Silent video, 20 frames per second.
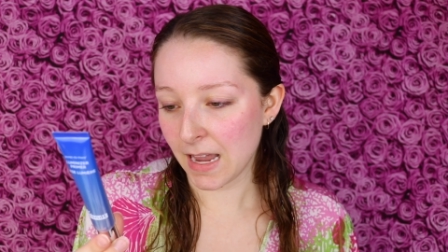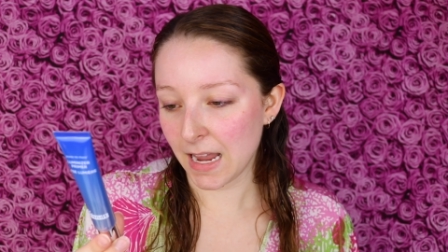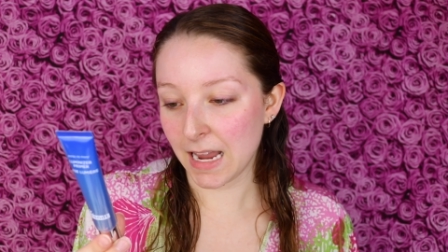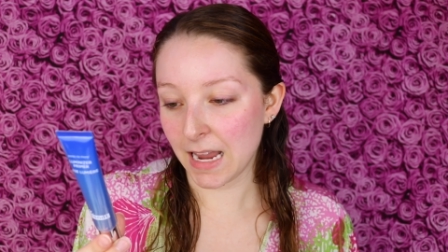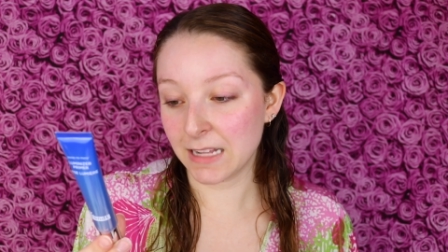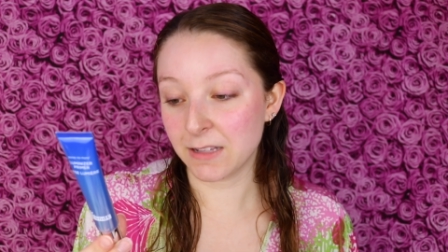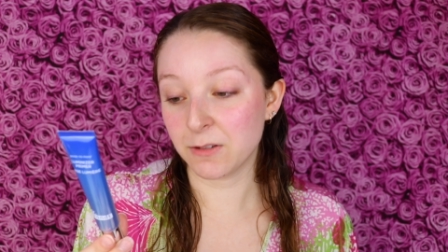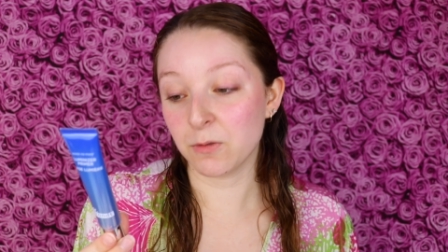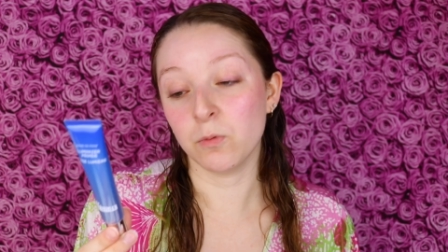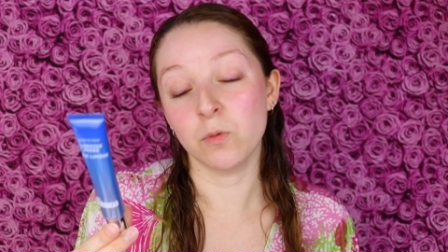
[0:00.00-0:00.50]

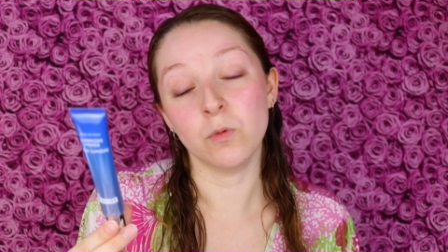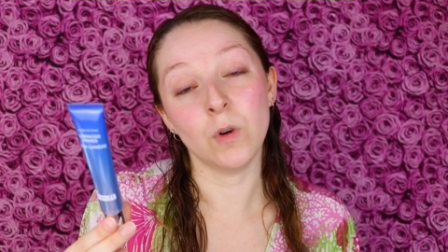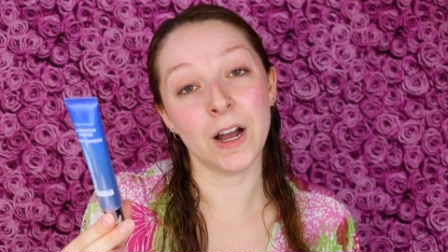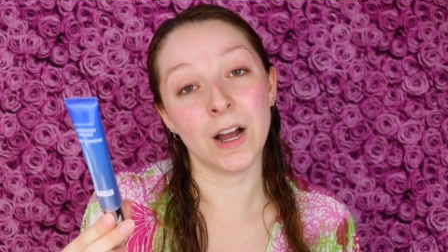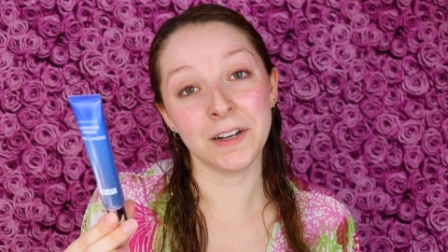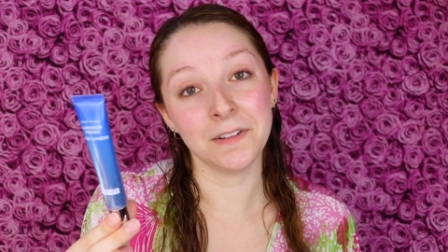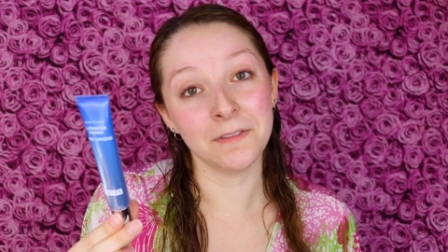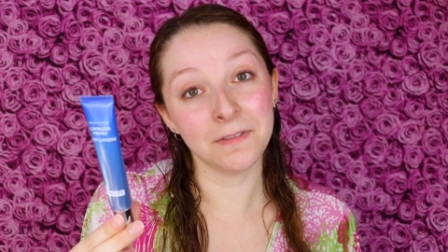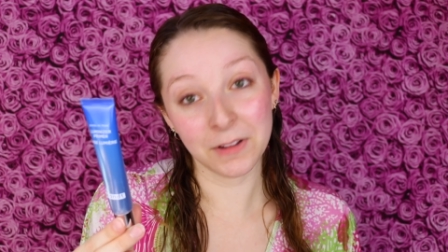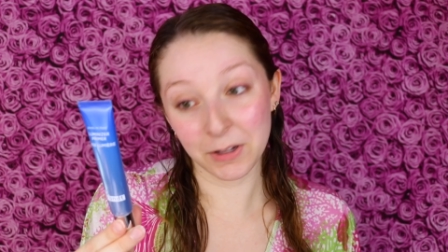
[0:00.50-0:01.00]
It's
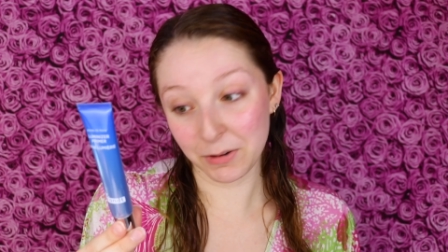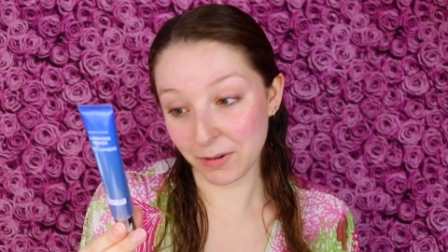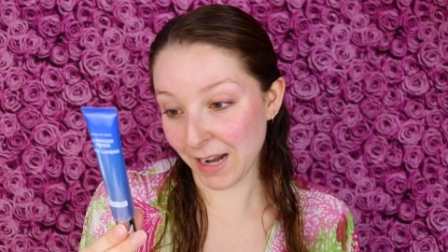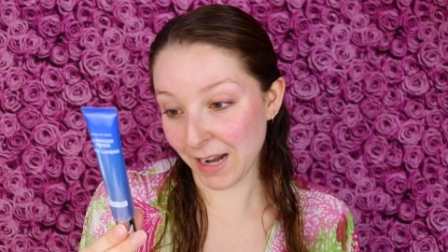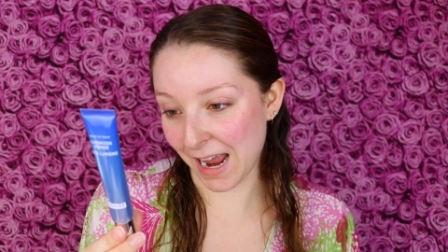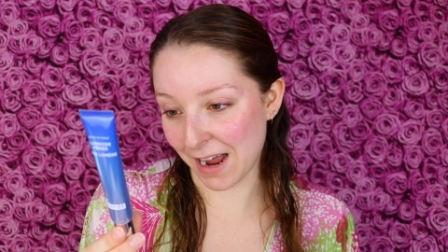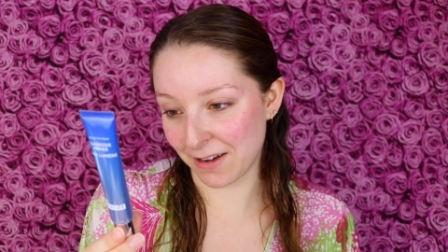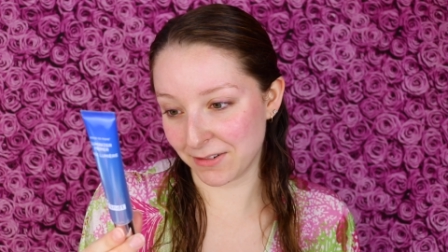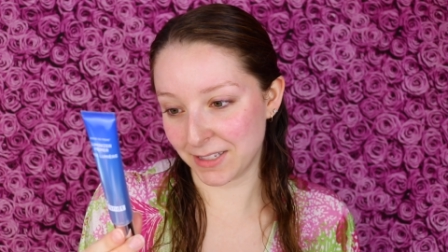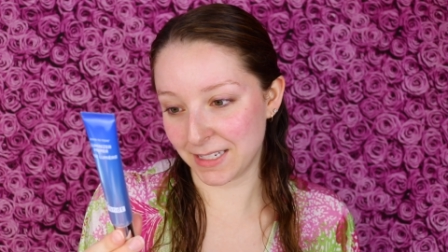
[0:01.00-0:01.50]
one fluid
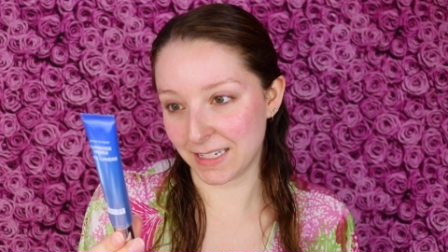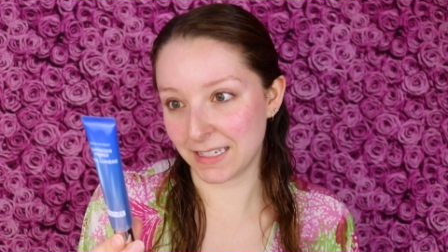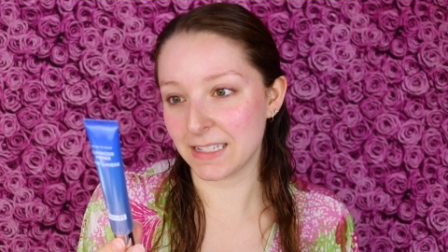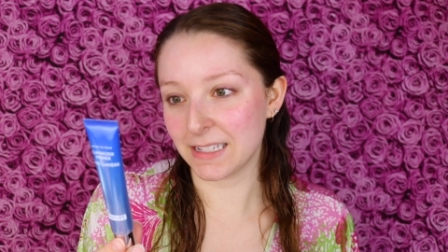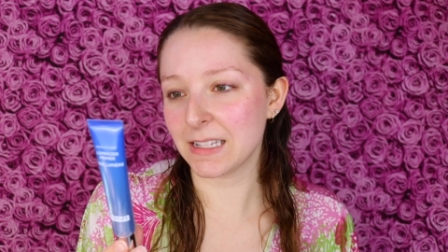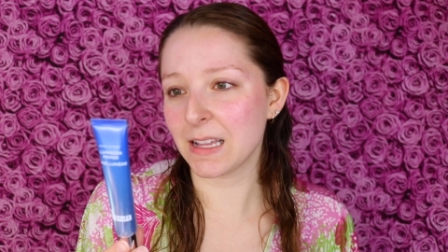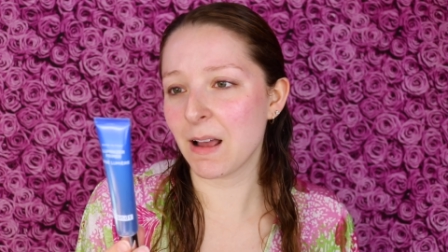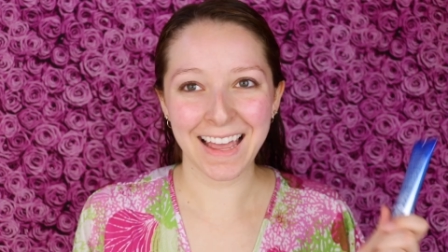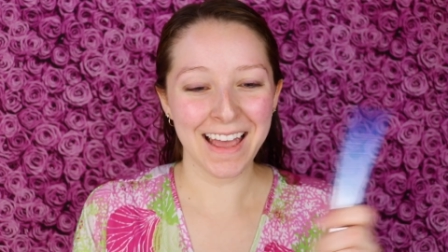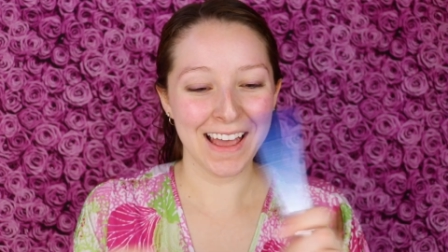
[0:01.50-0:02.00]

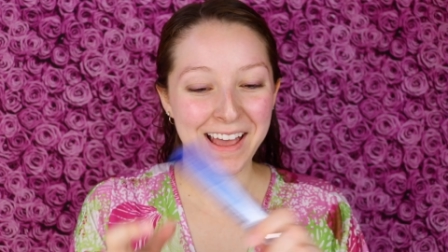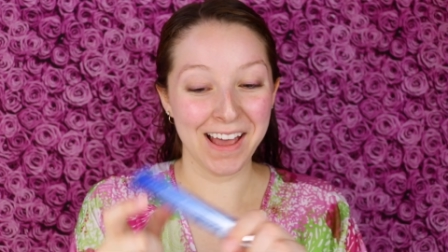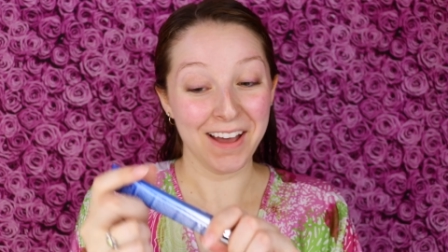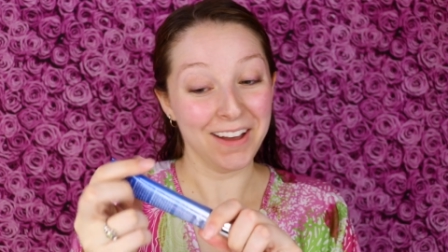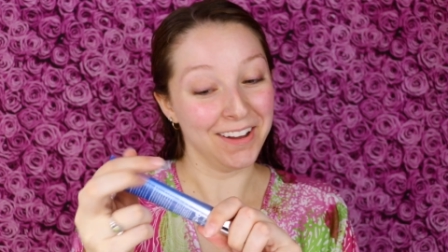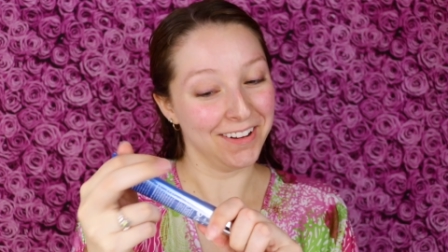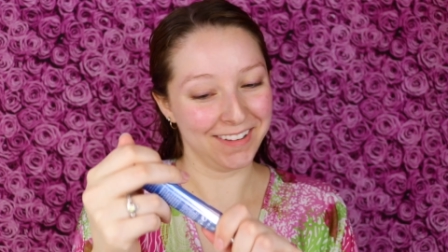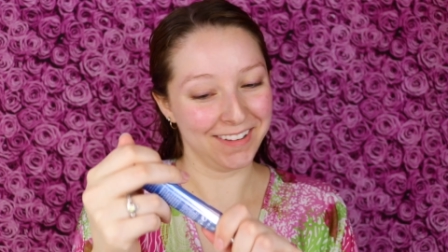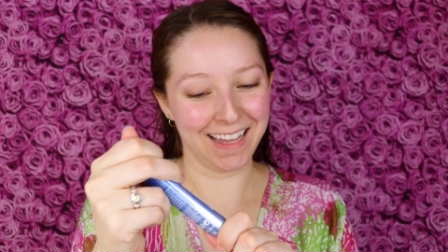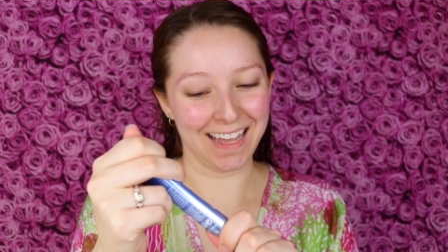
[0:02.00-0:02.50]
ounces.
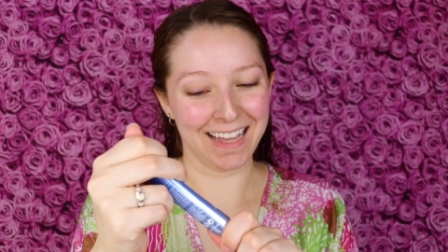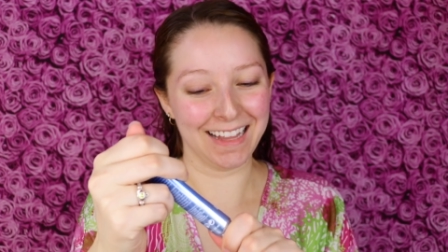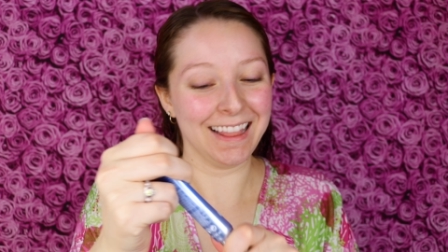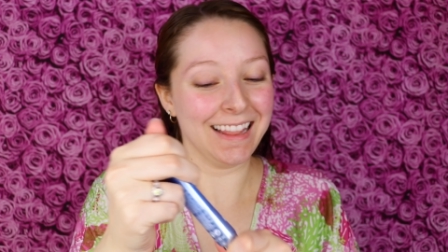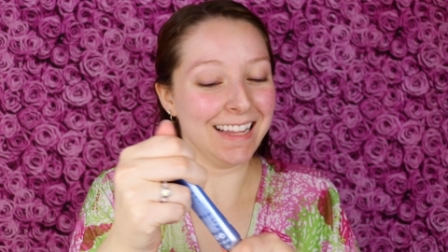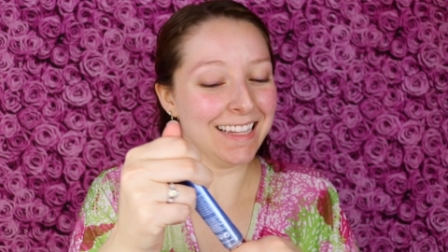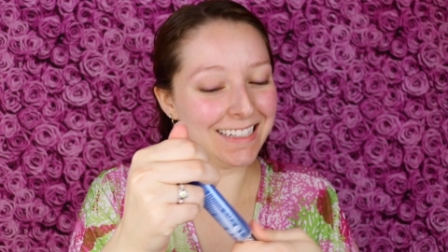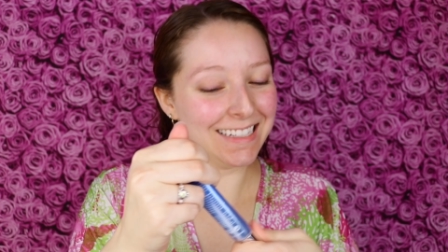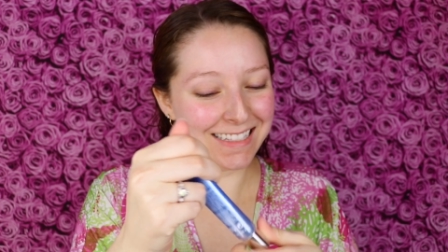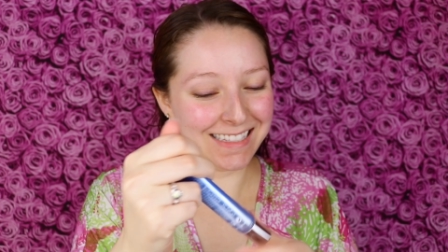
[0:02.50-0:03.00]
Okay,
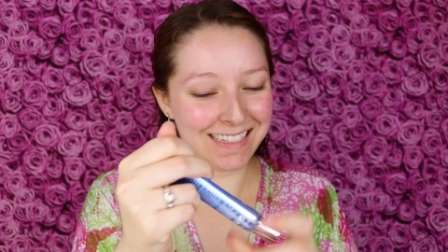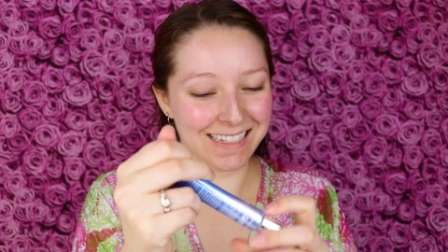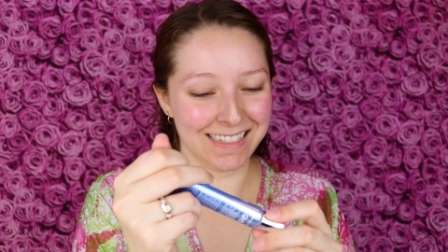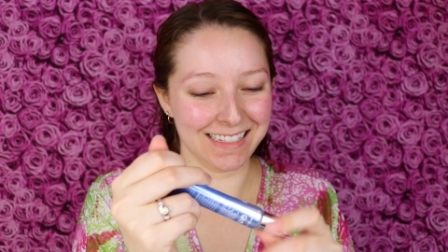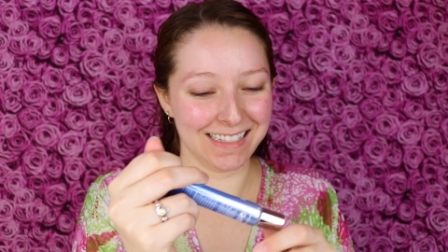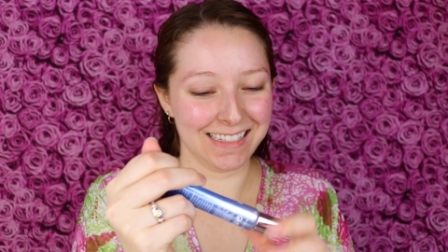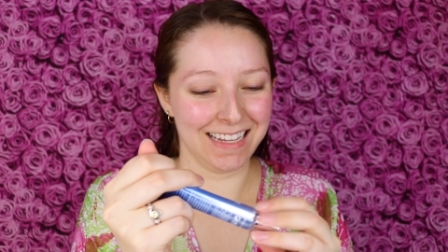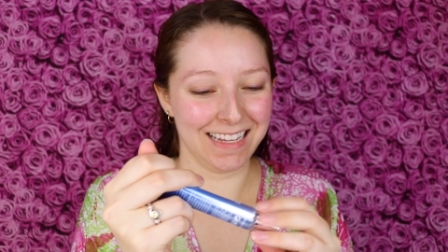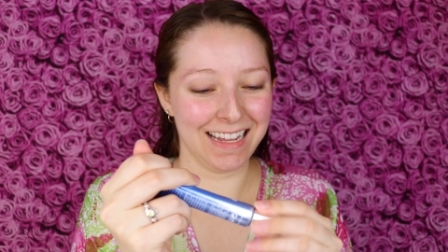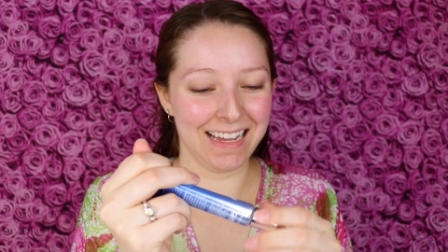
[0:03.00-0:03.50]
let's
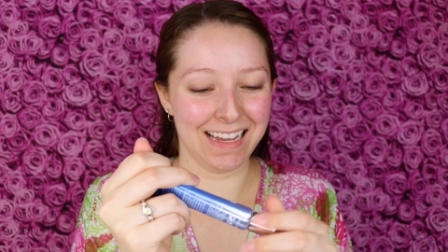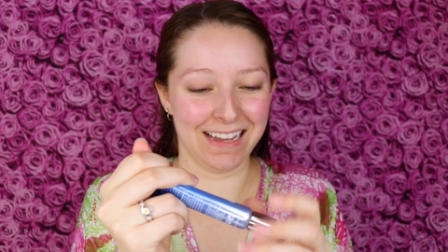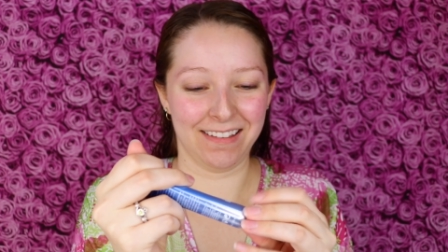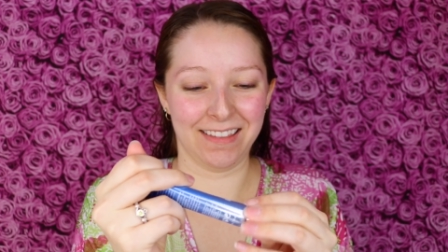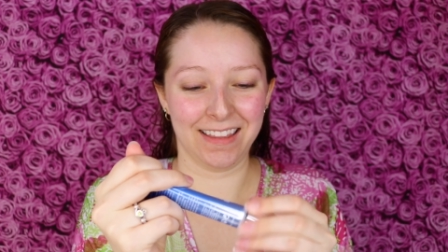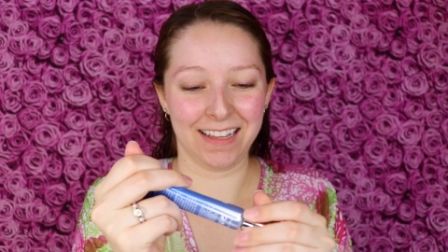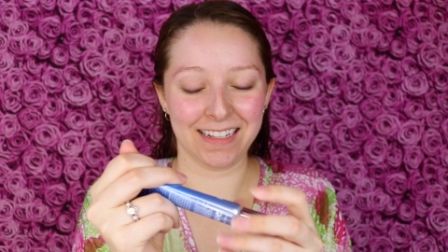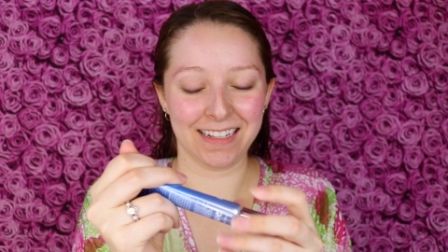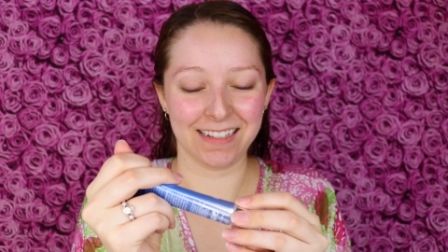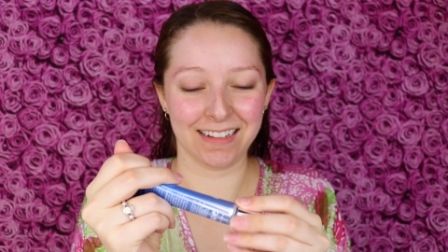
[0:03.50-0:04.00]
see how
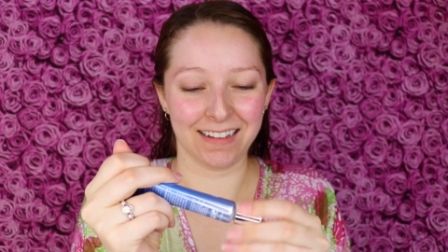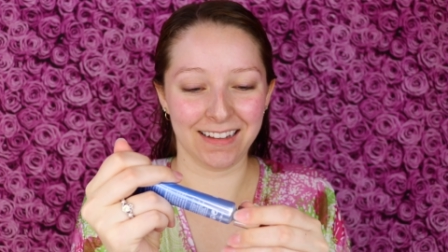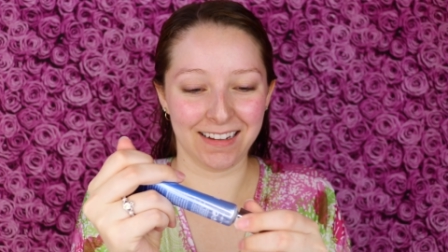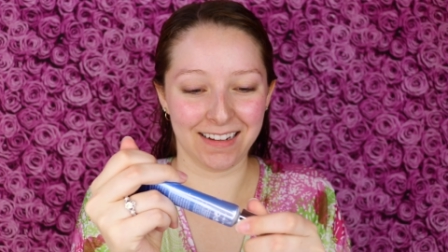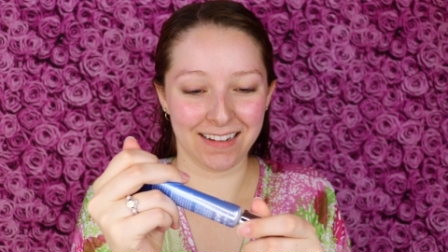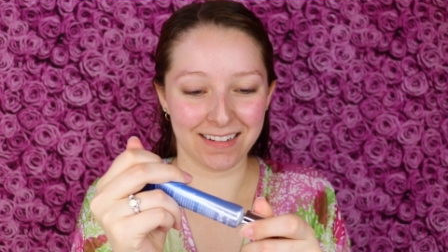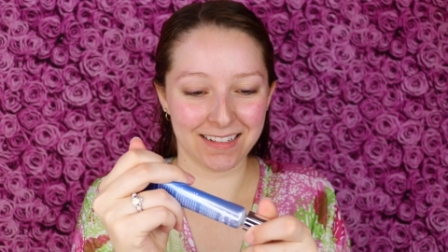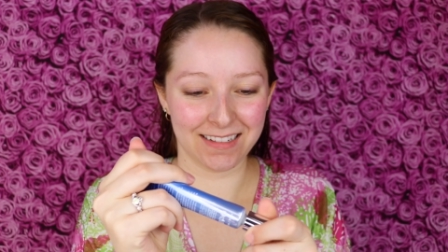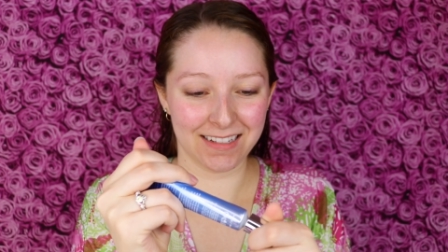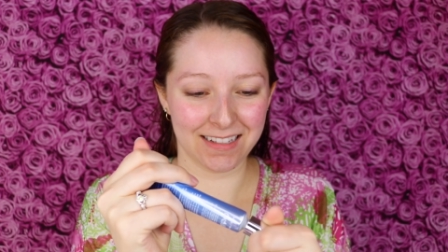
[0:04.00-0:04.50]
this
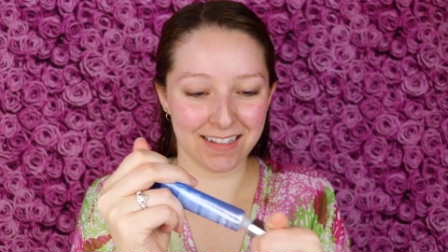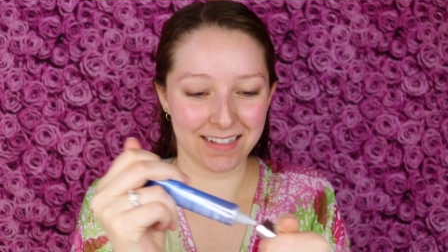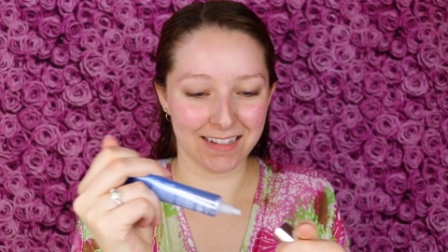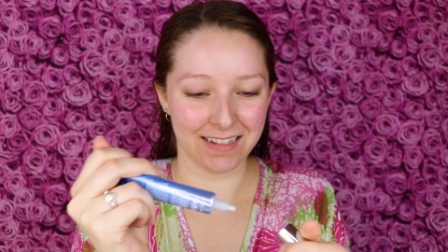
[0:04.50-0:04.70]
looks.